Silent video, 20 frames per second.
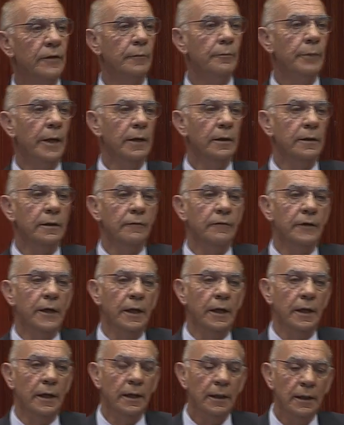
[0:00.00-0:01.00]
that palliative
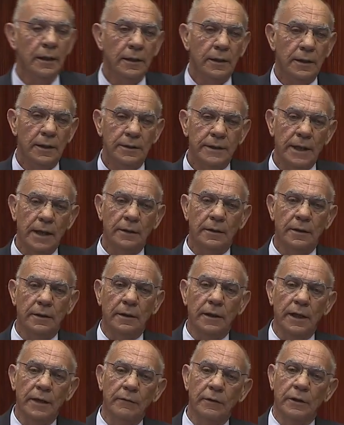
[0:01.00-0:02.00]
care is at the
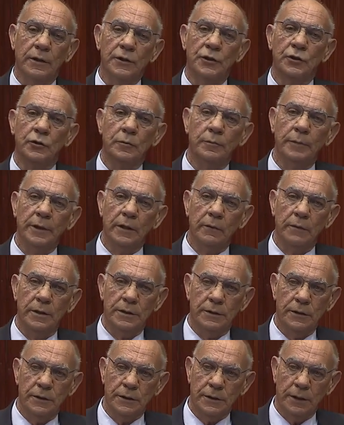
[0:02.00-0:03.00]
level it should be in
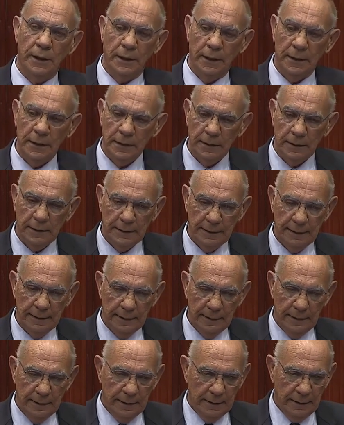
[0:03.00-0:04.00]
Western Australia,
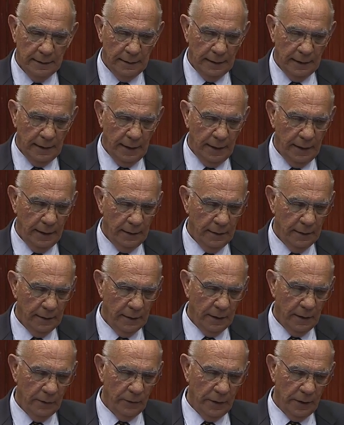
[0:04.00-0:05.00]
and
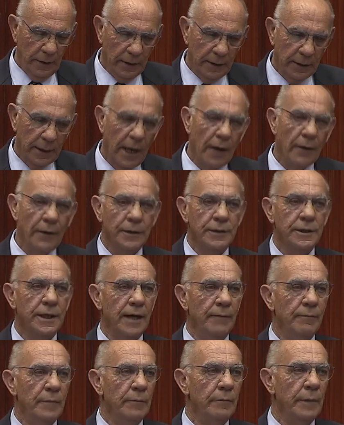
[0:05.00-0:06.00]
I would encourage
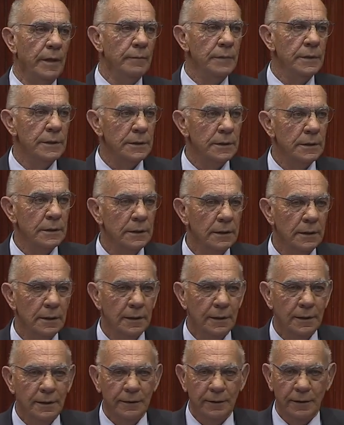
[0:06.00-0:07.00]
government members
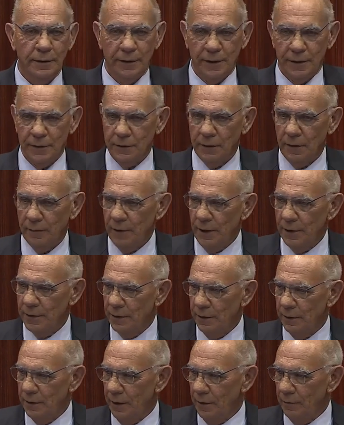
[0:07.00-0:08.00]
that next time they
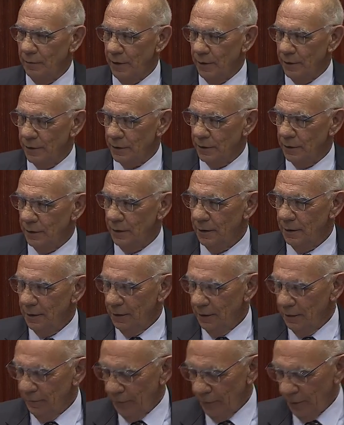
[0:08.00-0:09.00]
see their Minister
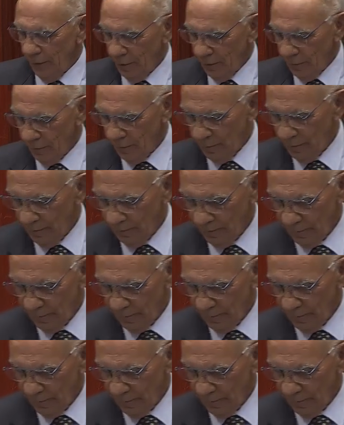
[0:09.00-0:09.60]
for Health,